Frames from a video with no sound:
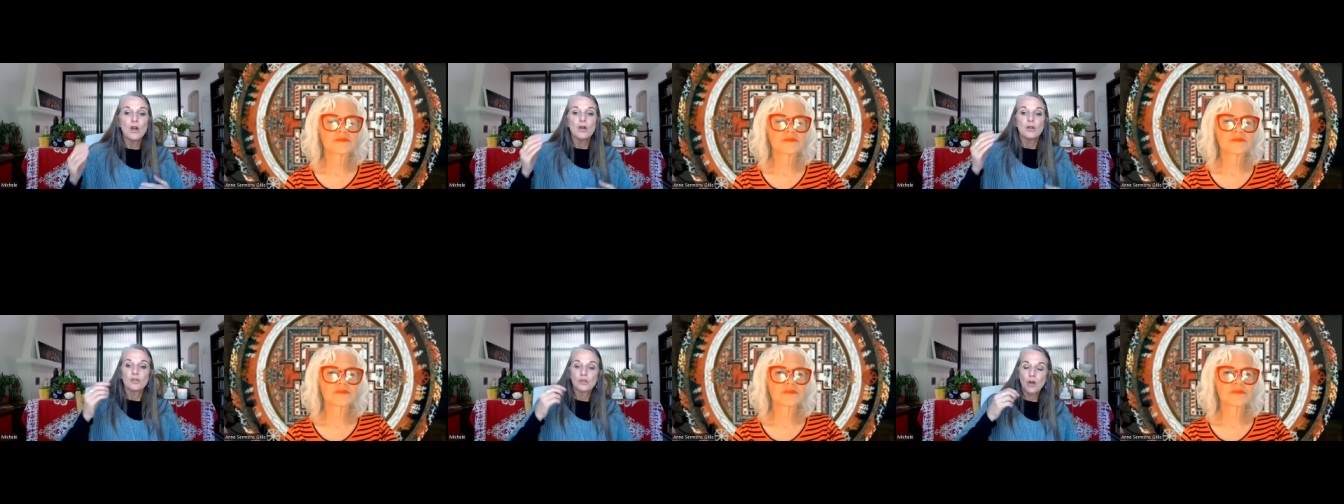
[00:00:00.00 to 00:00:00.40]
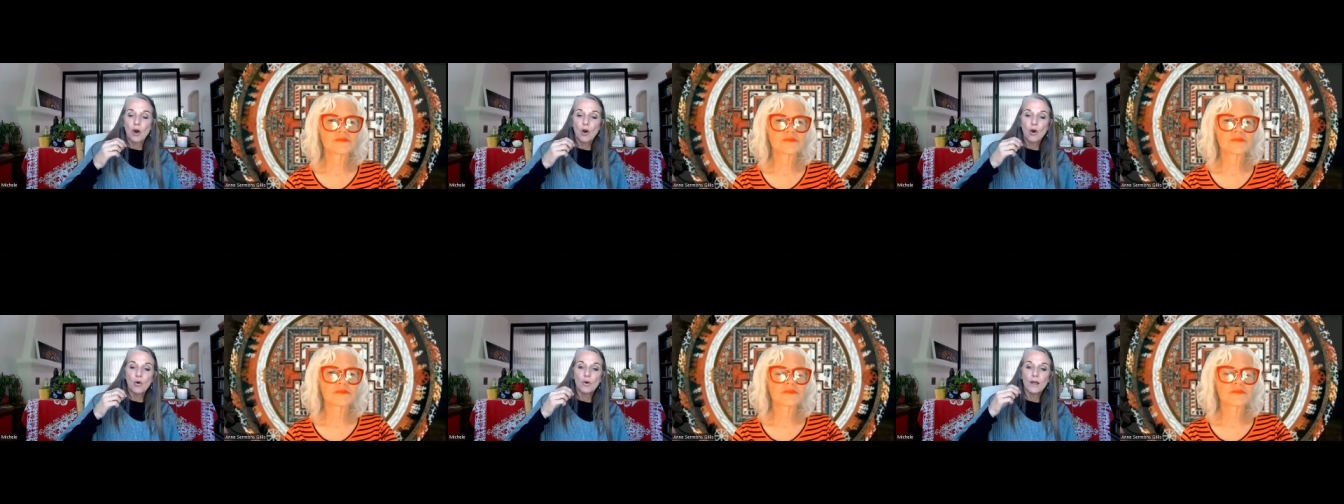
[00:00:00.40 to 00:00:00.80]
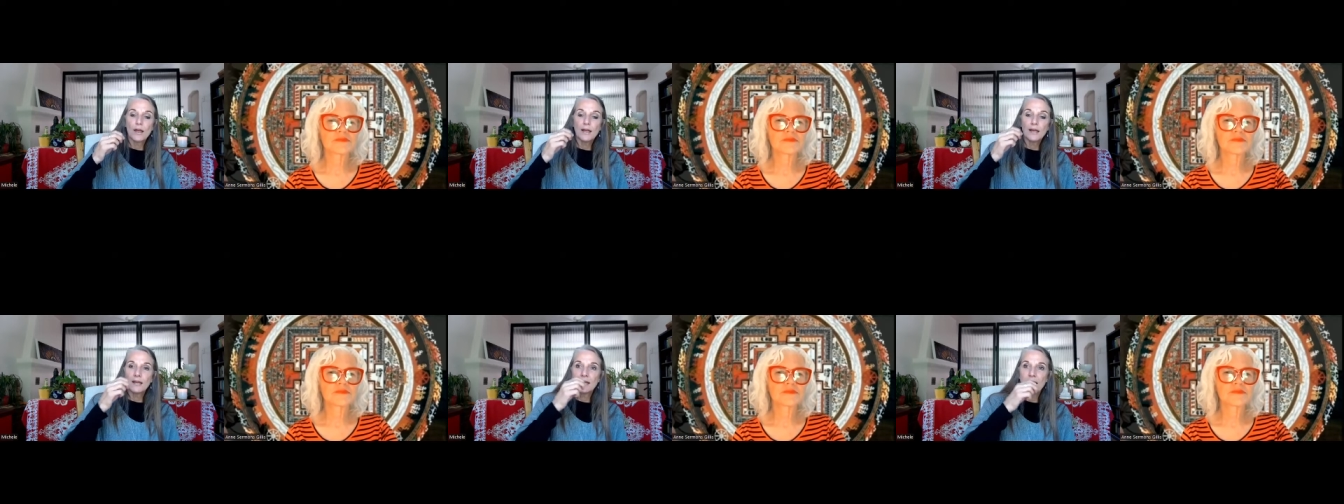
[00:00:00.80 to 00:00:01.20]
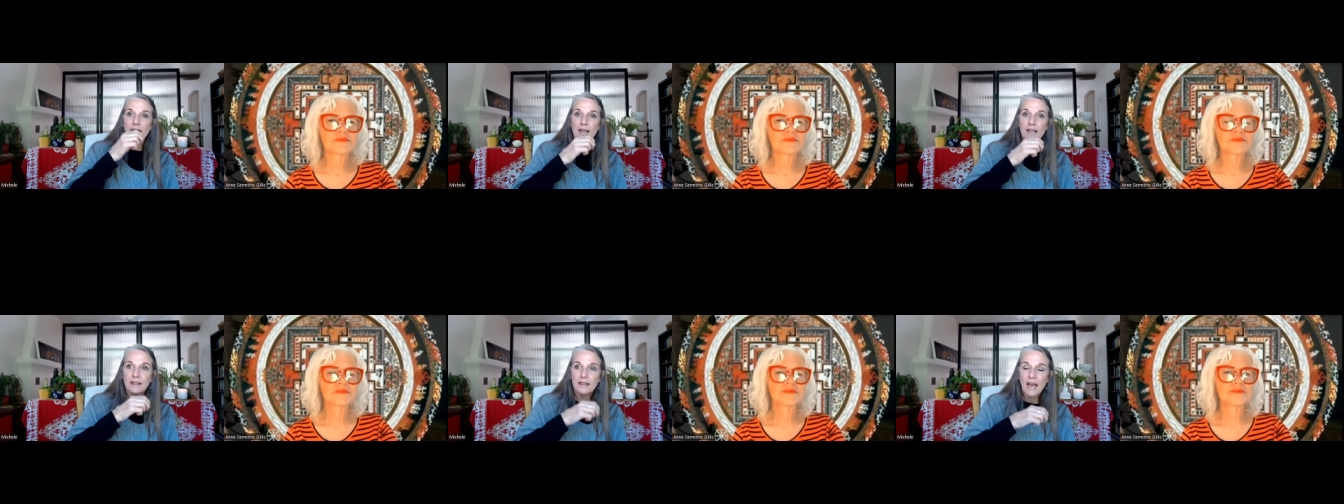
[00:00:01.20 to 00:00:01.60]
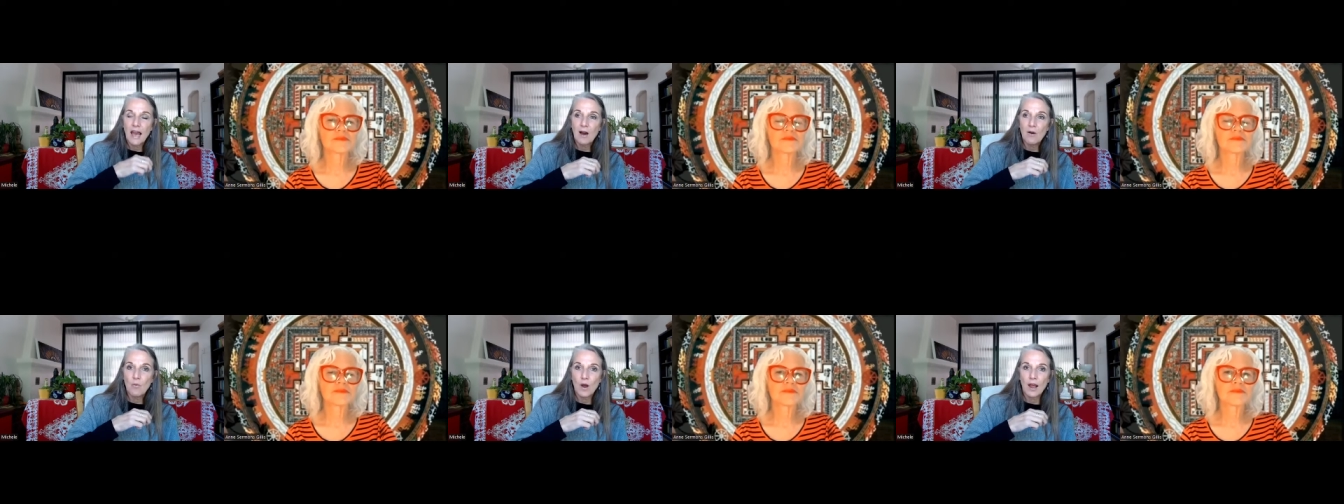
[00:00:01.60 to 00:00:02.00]
So in
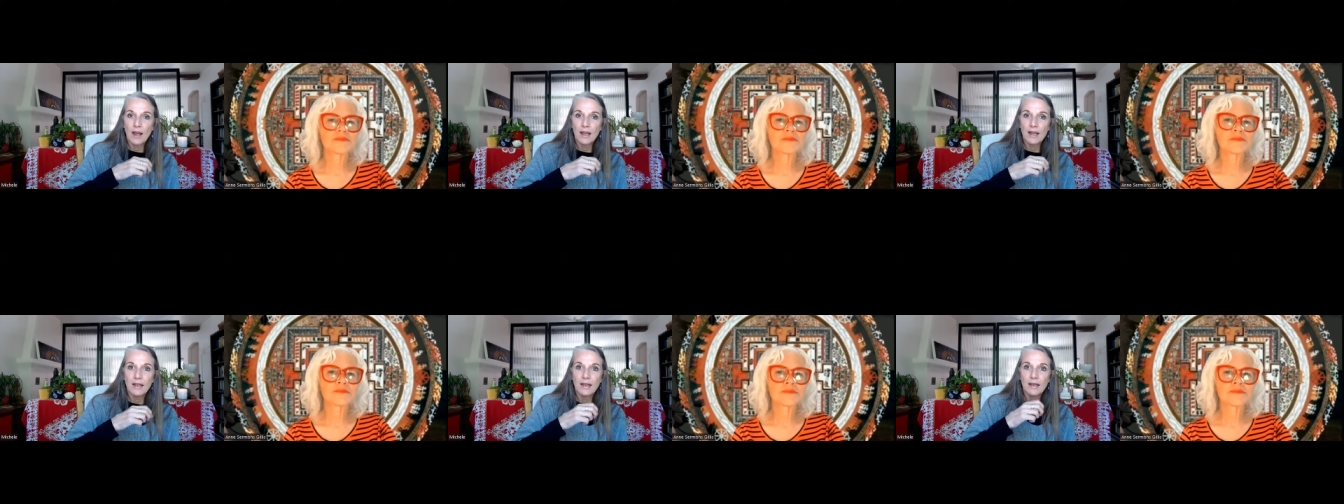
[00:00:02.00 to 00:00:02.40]
that way,